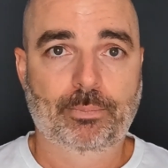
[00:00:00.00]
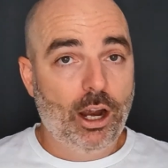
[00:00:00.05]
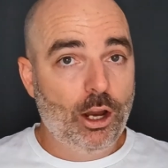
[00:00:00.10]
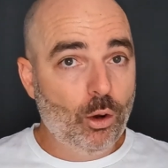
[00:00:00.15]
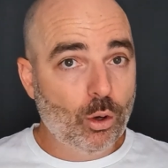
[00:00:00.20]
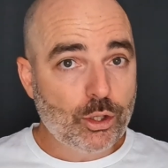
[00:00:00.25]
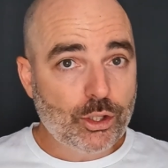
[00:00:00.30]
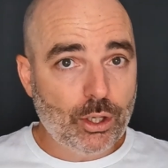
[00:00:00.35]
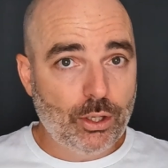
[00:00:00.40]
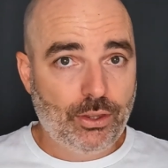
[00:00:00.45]
I
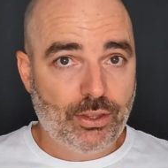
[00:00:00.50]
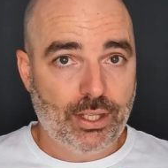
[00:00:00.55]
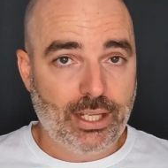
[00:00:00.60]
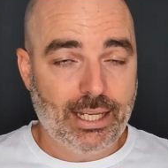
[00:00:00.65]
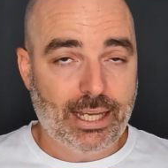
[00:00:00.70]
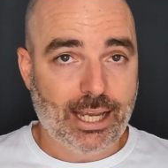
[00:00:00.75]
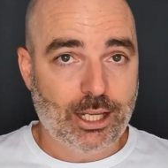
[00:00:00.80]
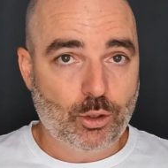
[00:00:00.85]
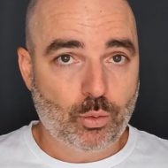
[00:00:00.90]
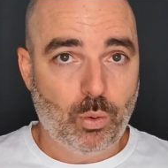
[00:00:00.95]
also
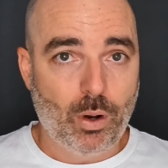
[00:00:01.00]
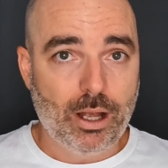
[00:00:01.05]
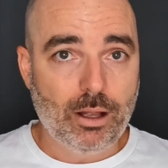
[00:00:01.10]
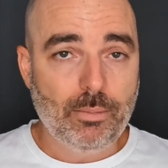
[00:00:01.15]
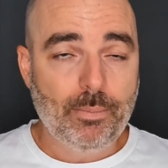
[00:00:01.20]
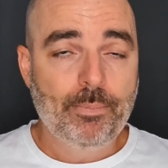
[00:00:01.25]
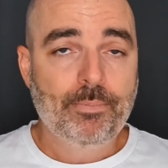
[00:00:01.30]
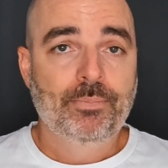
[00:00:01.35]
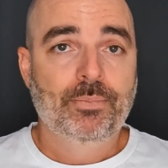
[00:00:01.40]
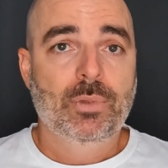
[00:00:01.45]
think as
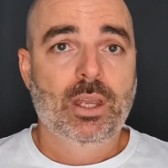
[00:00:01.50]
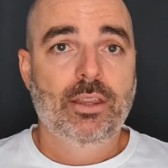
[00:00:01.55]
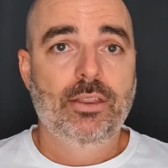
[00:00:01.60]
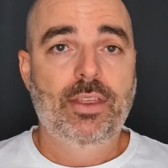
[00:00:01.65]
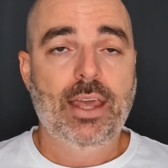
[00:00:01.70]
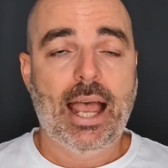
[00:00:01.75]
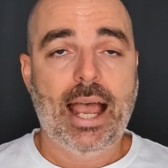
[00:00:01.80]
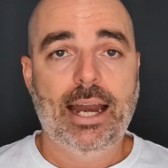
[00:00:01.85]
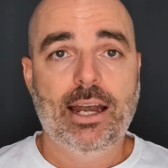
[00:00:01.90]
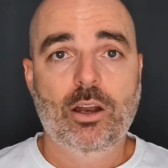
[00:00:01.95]
well
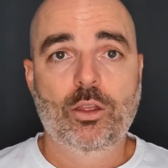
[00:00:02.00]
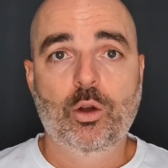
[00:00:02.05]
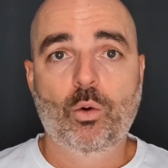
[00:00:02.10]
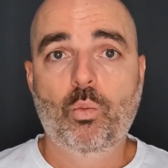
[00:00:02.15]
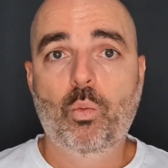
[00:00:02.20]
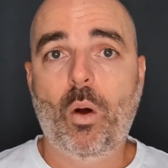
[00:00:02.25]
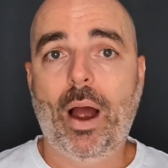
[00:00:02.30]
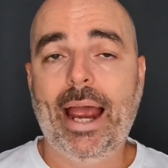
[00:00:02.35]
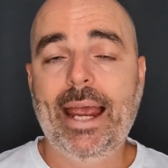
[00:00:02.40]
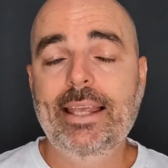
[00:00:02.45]
that the
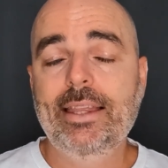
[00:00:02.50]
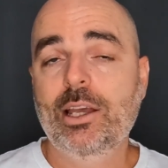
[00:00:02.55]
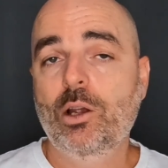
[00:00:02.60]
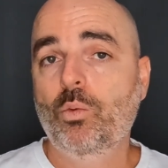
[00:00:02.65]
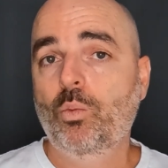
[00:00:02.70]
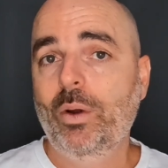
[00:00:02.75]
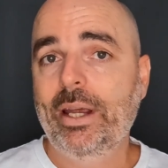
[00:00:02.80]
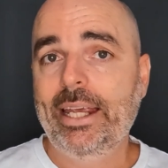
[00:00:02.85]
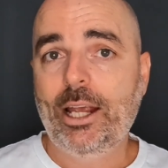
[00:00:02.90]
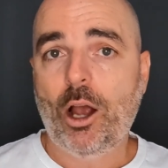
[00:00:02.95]
way
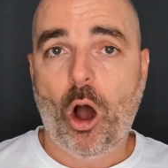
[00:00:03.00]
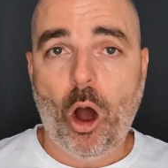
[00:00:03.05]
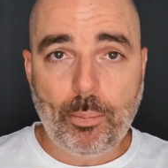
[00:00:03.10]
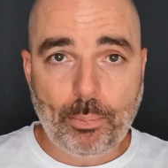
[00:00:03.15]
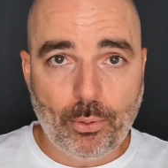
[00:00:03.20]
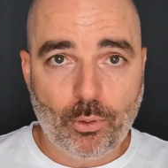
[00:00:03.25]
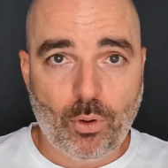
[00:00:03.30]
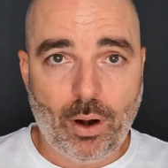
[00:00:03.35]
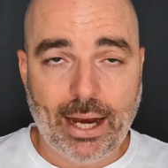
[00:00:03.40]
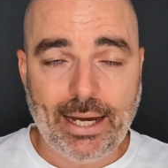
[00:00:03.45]
that we
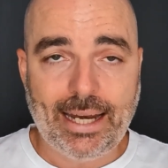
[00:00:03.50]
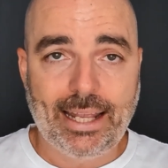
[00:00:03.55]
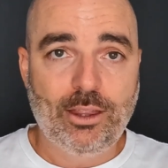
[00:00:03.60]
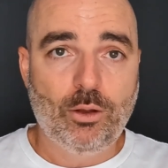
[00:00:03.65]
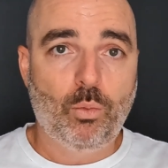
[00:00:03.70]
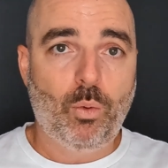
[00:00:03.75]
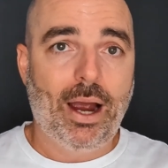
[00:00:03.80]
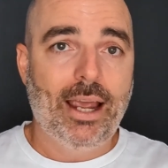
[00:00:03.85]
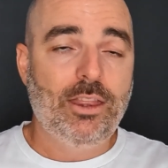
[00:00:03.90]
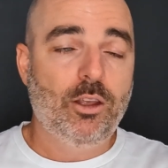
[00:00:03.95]
operate and
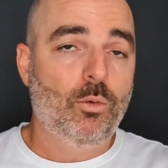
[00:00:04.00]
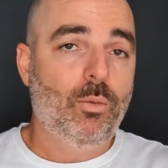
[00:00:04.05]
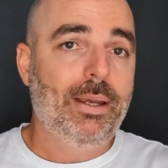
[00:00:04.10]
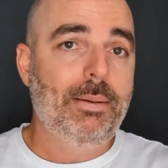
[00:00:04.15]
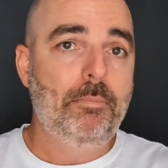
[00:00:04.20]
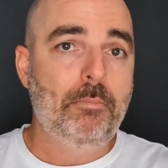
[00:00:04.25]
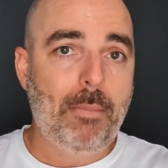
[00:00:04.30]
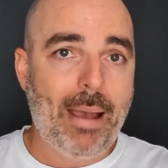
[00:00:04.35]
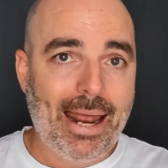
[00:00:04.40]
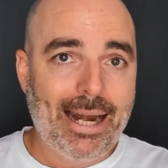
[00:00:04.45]
the way that we
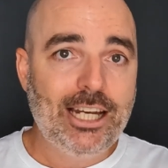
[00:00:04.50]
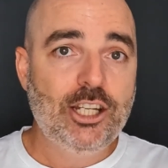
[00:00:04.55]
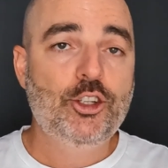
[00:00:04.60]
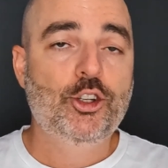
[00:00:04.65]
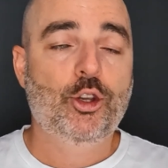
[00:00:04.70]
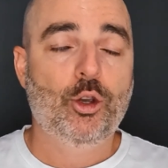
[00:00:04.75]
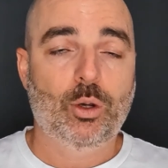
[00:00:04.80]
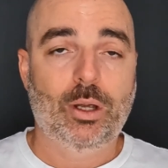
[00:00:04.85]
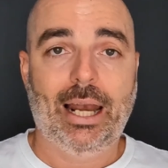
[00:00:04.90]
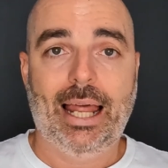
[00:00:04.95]

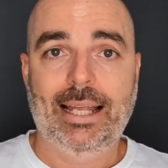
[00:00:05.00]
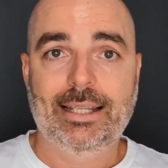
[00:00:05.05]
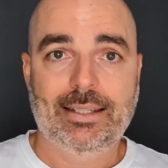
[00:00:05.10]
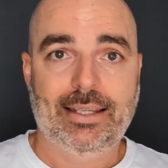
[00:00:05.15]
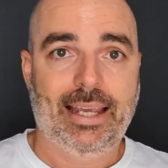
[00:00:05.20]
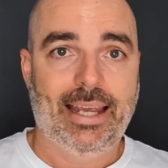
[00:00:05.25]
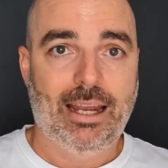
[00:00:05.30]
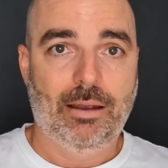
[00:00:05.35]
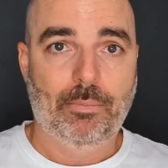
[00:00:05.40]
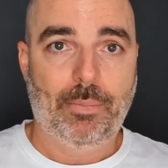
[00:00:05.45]
manage Google Ads
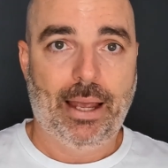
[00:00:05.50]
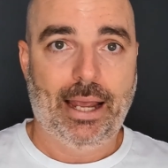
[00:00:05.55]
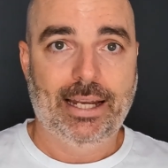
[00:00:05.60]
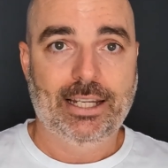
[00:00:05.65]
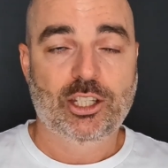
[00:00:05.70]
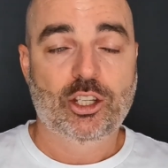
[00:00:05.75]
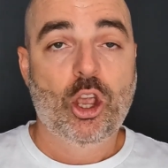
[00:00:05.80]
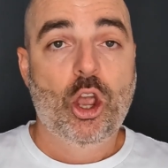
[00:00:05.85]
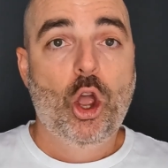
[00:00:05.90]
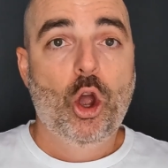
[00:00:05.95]

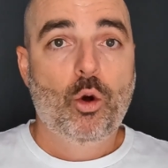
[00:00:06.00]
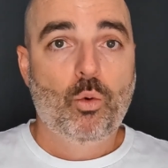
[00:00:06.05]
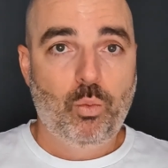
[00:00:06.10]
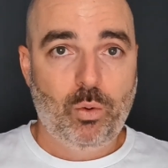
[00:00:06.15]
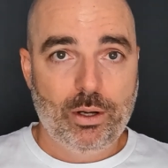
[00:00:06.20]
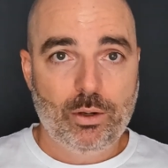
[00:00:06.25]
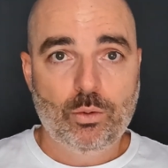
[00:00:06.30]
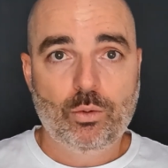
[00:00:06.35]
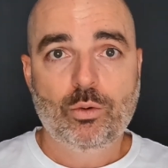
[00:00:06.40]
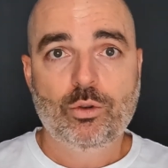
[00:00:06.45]
campaigns
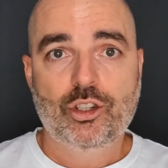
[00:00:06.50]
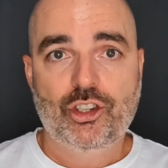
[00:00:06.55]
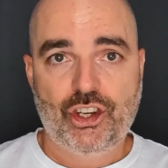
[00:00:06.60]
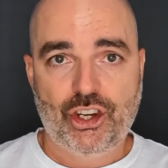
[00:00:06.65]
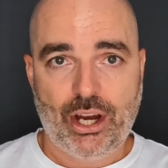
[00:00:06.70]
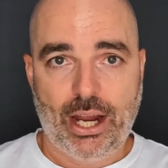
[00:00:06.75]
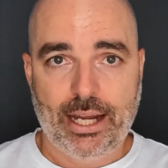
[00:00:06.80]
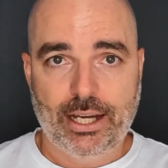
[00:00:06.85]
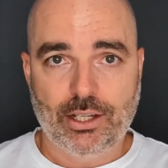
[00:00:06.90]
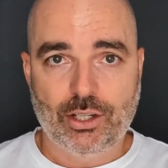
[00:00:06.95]
will
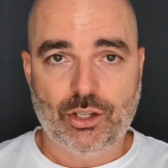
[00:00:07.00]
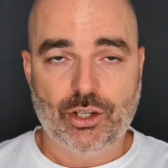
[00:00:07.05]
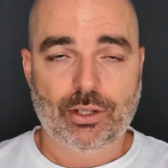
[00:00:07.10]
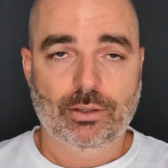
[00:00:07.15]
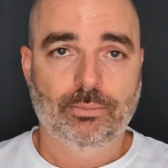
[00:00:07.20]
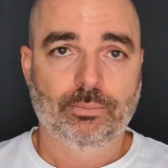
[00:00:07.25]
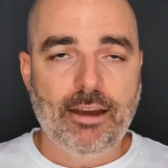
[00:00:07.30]
change.